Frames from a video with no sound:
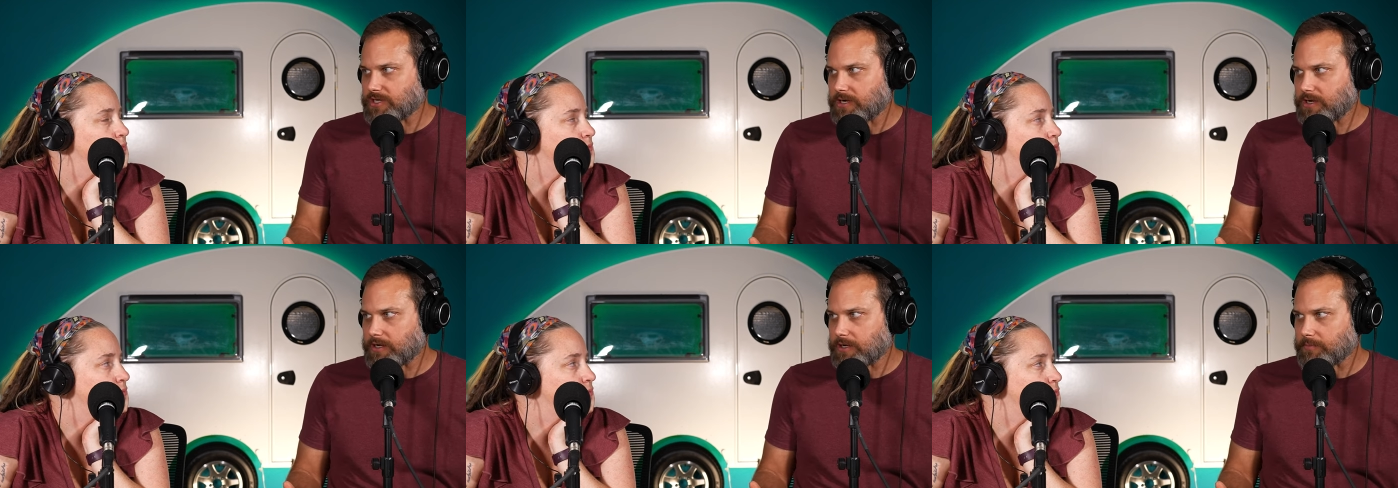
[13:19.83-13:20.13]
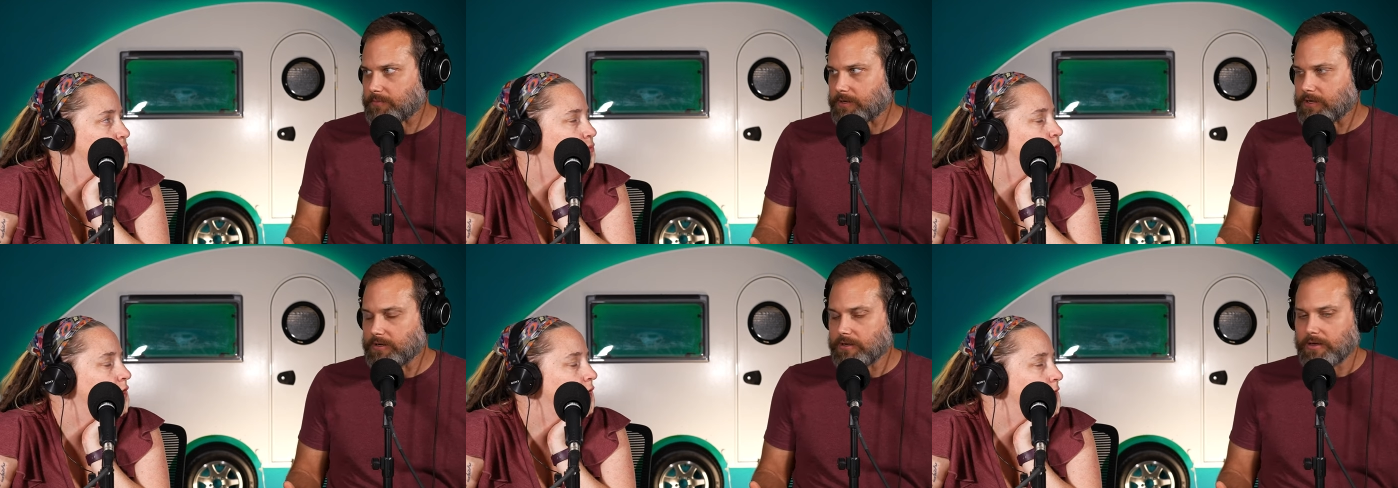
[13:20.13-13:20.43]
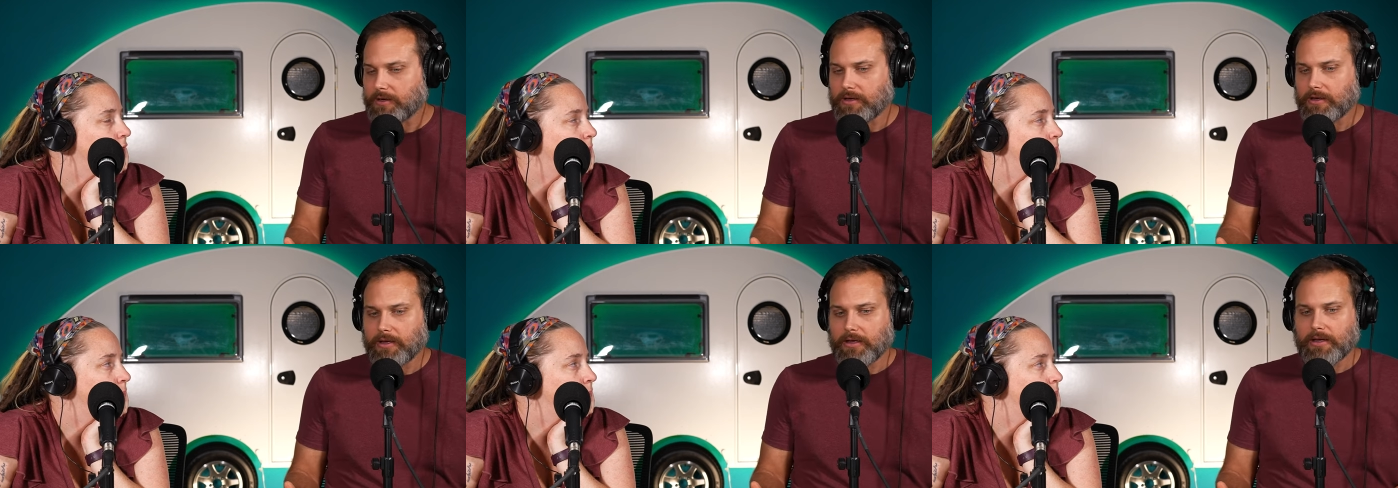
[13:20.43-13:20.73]
Speaker 1: time.
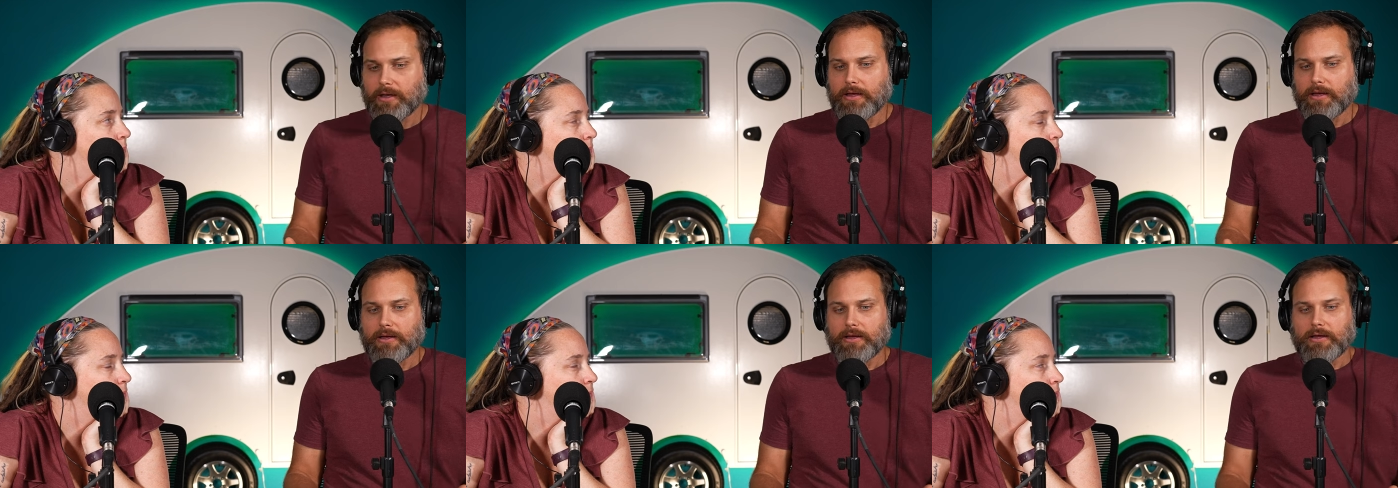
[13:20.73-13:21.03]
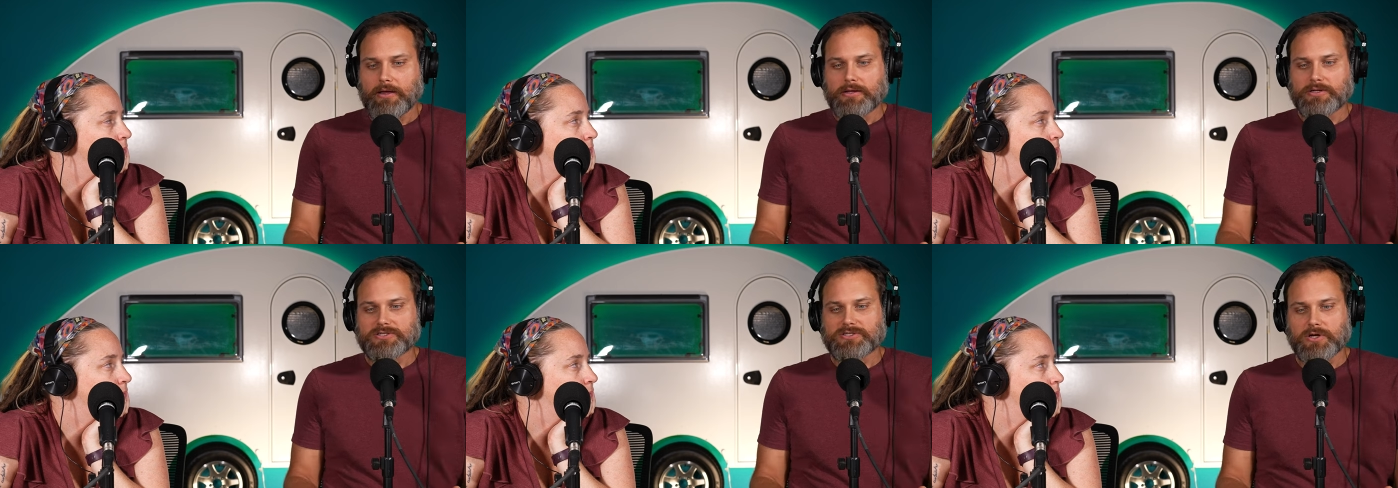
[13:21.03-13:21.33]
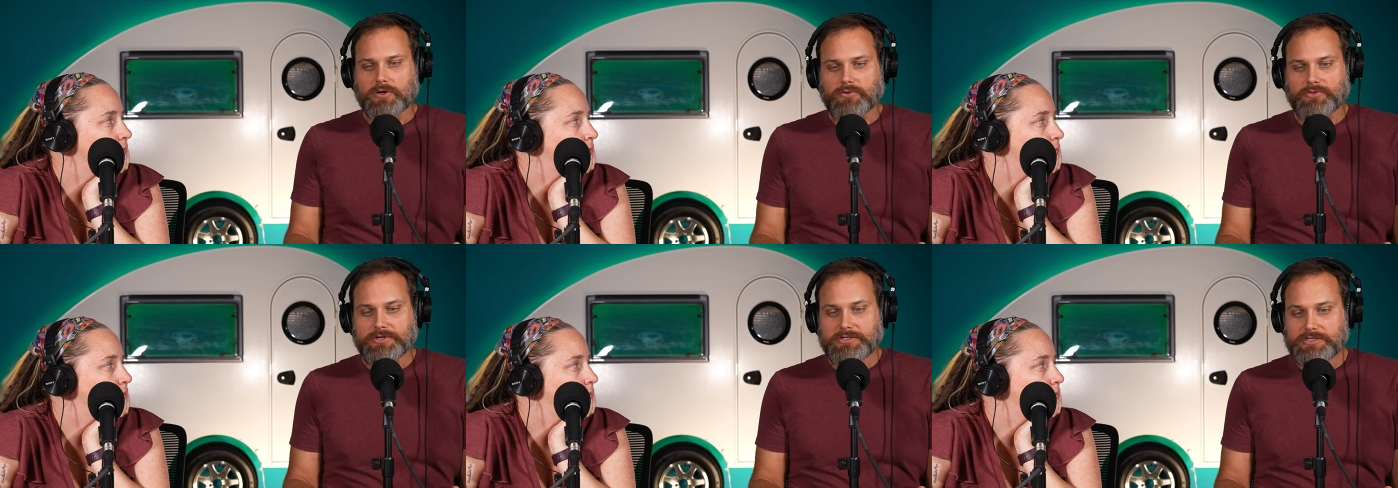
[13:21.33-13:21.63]
Right.
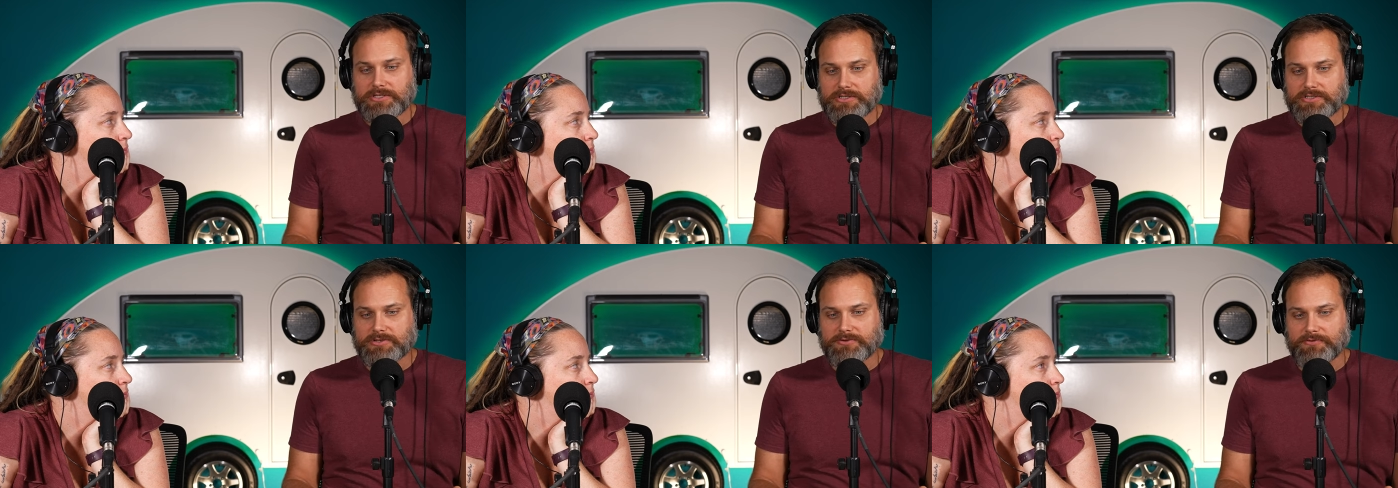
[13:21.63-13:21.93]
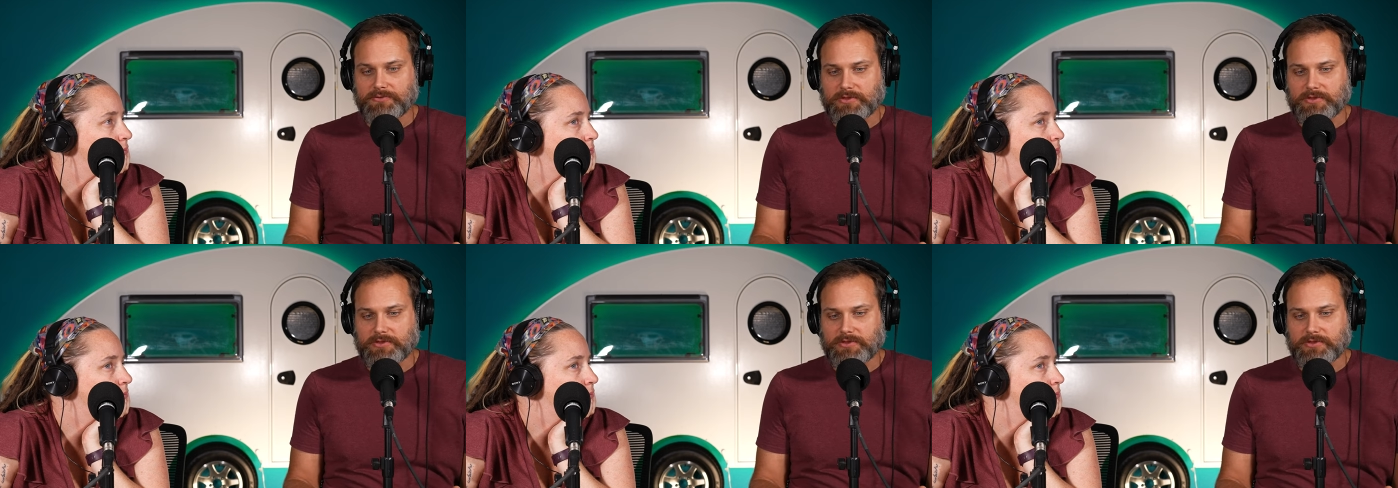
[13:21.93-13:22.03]
So this is